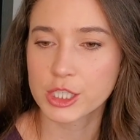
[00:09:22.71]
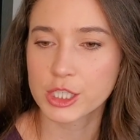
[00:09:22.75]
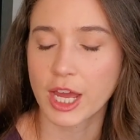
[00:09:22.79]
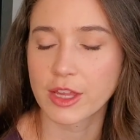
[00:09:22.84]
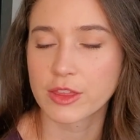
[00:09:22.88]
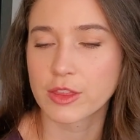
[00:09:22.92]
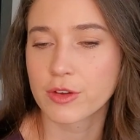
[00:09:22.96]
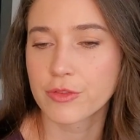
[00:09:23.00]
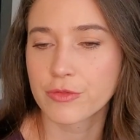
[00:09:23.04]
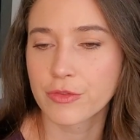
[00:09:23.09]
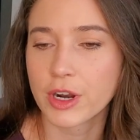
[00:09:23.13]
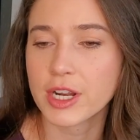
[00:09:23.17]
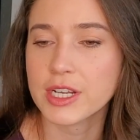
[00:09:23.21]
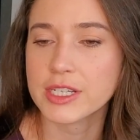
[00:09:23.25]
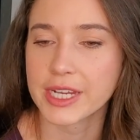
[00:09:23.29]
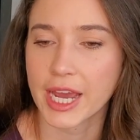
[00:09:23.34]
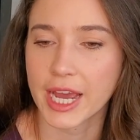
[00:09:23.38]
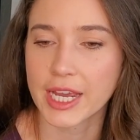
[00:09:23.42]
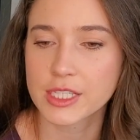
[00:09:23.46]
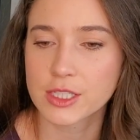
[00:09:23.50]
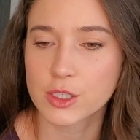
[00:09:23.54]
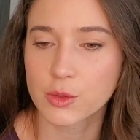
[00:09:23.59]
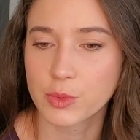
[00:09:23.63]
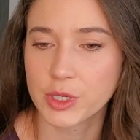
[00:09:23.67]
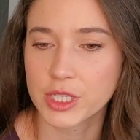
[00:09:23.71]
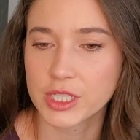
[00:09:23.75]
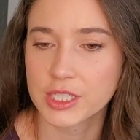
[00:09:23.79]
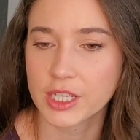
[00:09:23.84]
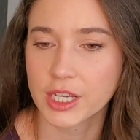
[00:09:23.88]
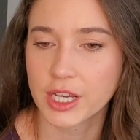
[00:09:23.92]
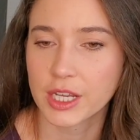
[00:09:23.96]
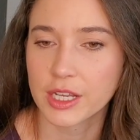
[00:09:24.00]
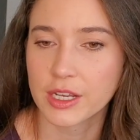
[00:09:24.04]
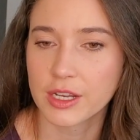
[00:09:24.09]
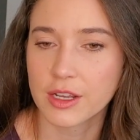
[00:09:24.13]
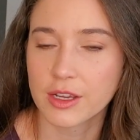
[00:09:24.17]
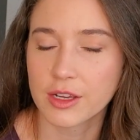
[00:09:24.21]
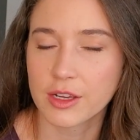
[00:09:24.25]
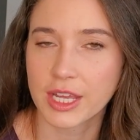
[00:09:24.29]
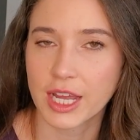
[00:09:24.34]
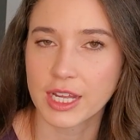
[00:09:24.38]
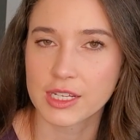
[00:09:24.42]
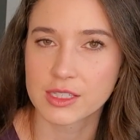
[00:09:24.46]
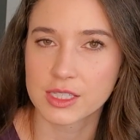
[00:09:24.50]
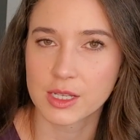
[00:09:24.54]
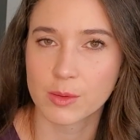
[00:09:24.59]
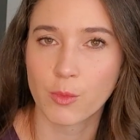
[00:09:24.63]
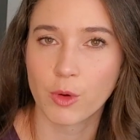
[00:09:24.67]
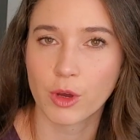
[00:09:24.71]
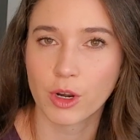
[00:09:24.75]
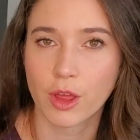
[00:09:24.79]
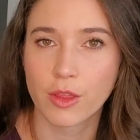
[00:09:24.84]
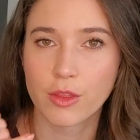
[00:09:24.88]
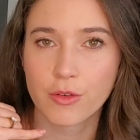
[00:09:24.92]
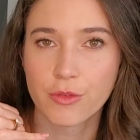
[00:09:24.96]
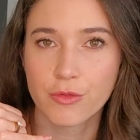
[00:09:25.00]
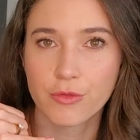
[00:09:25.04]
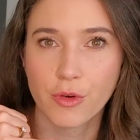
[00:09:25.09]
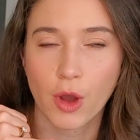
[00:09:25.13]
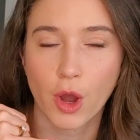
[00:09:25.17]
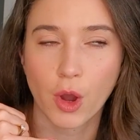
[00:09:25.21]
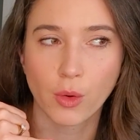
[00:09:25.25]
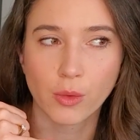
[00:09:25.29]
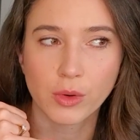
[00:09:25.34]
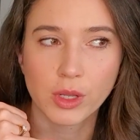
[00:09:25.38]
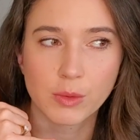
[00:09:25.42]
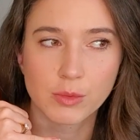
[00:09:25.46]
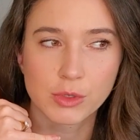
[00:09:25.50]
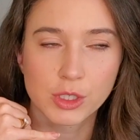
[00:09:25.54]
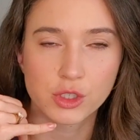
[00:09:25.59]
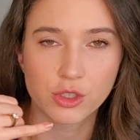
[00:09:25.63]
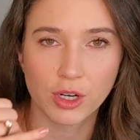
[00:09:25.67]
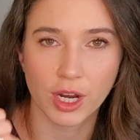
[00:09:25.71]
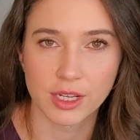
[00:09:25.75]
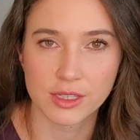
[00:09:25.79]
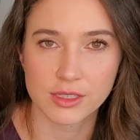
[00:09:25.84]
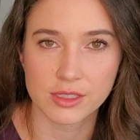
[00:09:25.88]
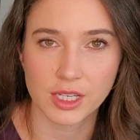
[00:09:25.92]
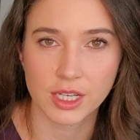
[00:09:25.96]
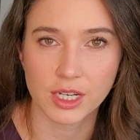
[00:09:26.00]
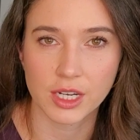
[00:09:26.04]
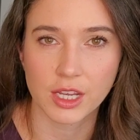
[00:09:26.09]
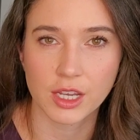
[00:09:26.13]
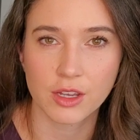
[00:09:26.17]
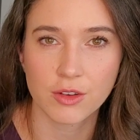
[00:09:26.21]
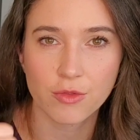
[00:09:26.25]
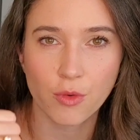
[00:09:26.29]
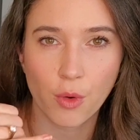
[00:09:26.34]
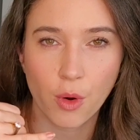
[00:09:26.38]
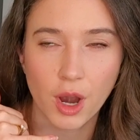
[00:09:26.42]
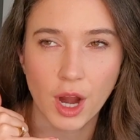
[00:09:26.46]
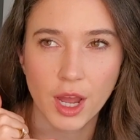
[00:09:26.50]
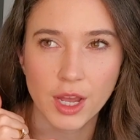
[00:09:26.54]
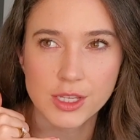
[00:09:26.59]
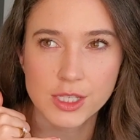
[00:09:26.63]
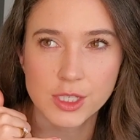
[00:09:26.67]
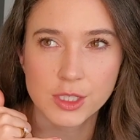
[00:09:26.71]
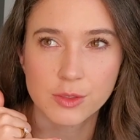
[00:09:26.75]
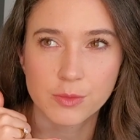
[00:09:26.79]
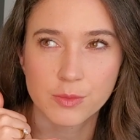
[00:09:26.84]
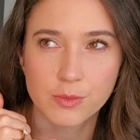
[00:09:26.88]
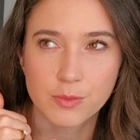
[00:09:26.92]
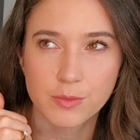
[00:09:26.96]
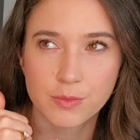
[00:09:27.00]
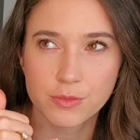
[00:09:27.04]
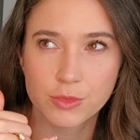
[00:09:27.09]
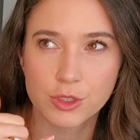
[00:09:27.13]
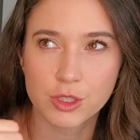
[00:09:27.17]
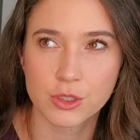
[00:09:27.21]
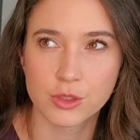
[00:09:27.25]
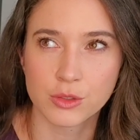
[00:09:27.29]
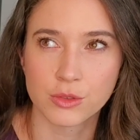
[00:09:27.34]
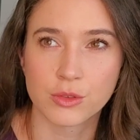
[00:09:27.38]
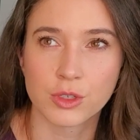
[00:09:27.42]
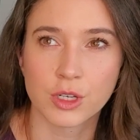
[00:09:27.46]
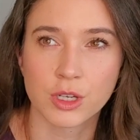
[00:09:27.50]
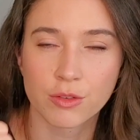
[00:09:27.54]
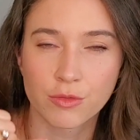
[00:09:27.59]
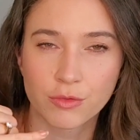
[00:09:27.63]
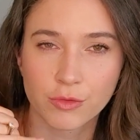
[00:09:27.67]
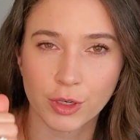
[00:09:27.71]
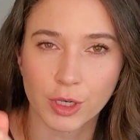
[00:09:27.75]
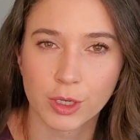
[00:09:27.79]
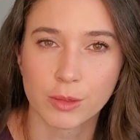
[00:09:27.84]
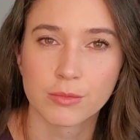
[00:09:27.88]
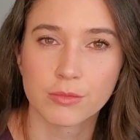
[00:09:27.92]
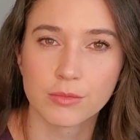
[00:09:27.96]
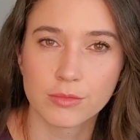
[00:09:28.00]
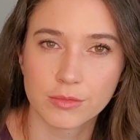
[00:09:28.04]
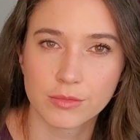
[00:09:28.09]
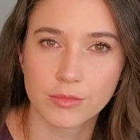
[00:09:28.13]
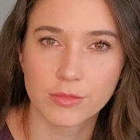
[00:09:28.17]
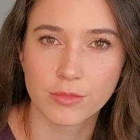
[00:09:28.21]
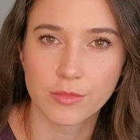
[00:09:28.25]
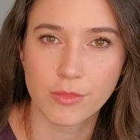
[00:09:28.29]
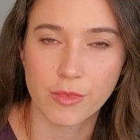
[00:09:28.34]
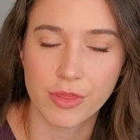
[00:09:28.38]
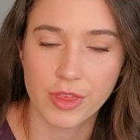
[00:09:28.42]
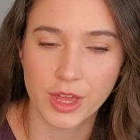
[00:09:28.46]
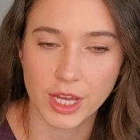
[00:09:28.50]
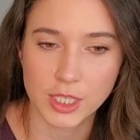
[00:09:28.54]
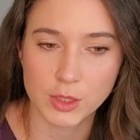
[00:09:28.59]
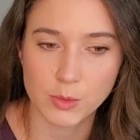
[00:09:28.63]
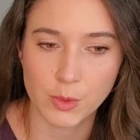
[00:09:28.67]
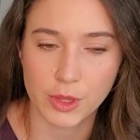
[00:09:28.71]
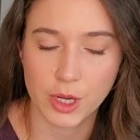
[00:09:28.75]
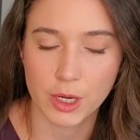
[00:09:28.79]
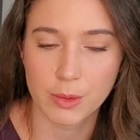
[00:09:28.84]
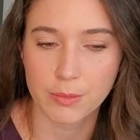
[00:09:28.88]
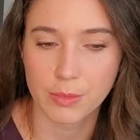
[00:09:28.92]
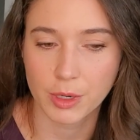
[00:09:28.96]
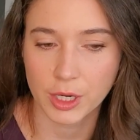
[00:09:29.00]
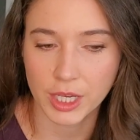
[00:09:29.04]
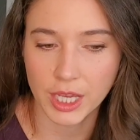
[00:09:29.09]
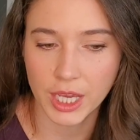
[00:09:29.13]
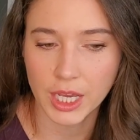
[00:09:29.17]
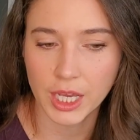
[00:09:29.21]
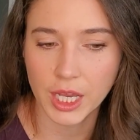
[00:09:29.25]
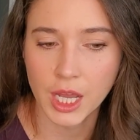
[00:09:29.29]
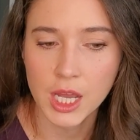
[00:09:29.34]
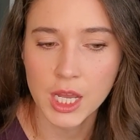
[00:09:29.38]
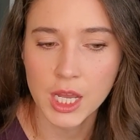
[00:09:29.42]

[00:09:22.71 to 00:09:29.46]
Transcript: At the front desk, we did get someone on the phone that was translating for us to confirm things with our booking.